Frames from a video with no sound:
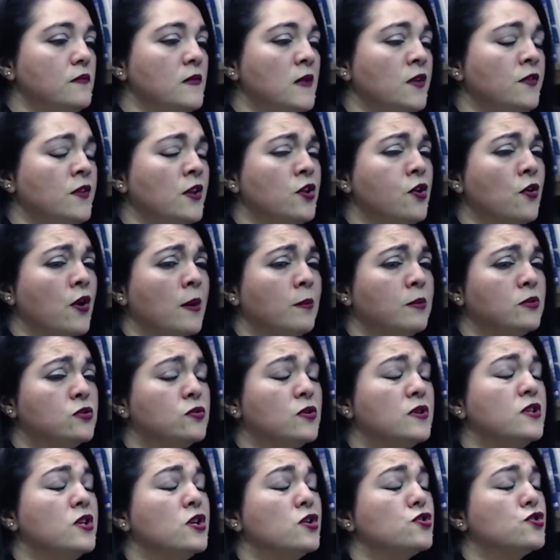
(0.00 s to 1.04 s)
that you're able to,
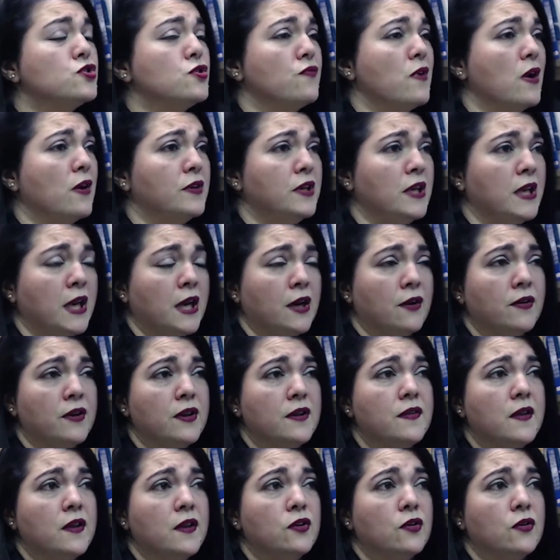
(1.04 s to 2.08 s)
in your surrounding area,
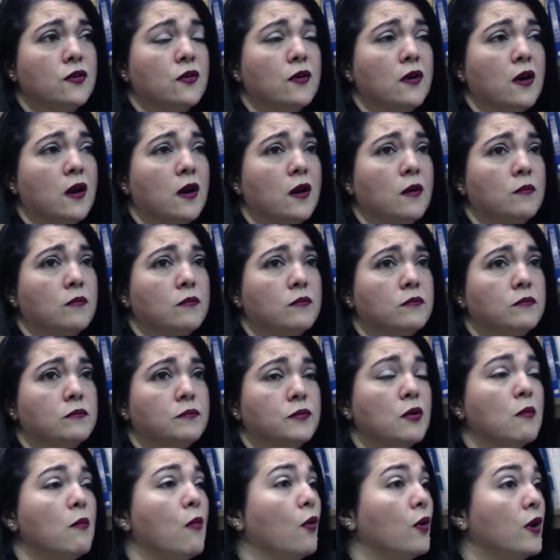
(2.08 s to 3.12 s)
that you're
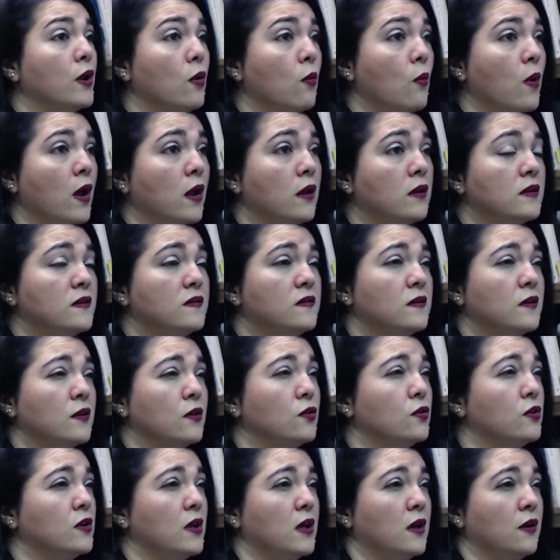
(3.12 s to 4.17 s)
promoting well. Is it a
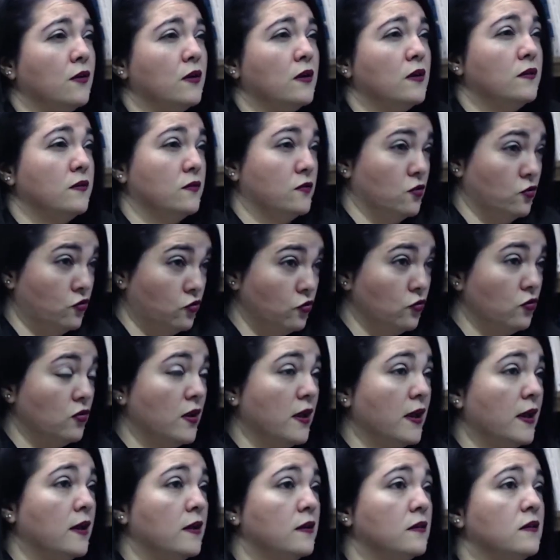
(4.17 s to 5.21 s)
good area to do
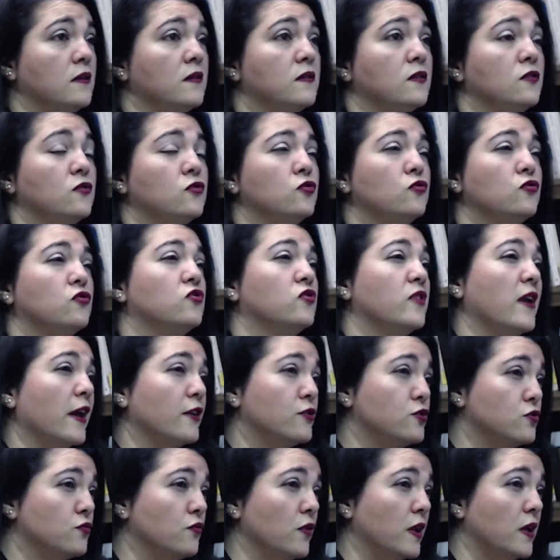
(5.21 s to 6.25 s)
that? Is it too
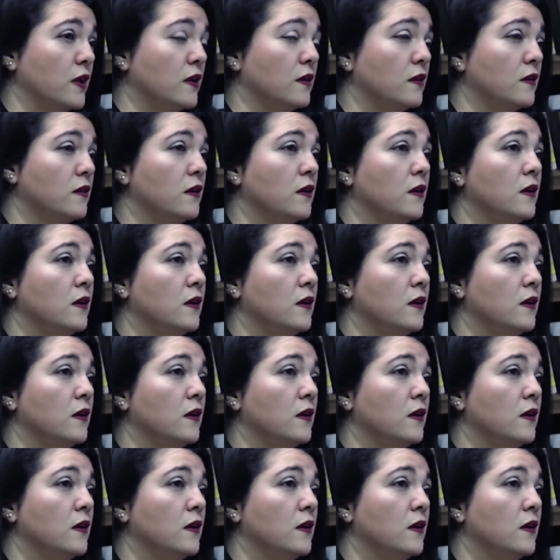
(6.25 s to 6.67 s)
saturated?